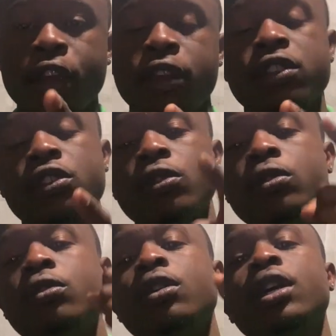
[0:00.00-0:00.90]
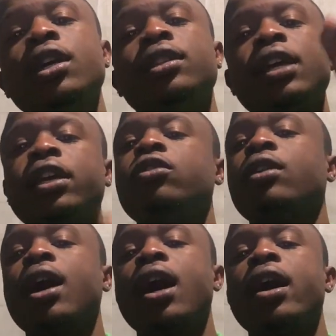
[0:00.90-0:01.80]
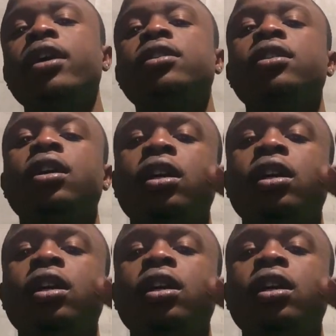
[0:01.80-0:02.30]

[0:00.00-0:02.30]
very soon. Thank you guys.